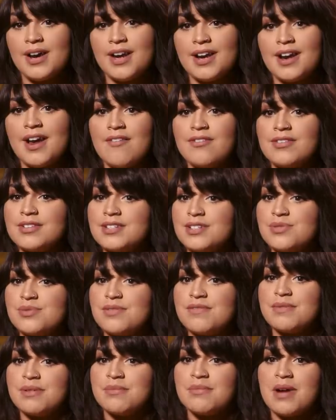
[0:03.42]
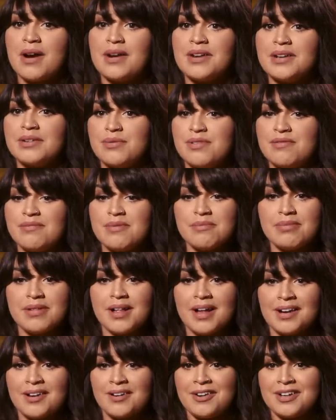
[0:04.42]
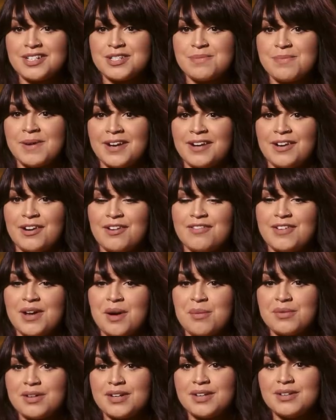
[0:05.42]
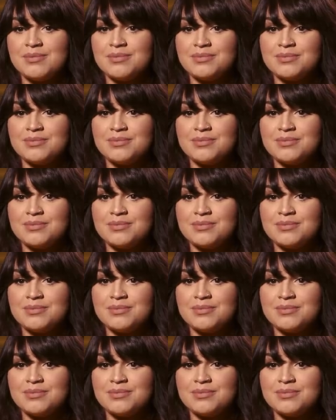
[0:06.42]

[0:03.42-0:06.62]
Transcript: and ever since we've been married, we've been planning on expanding our family.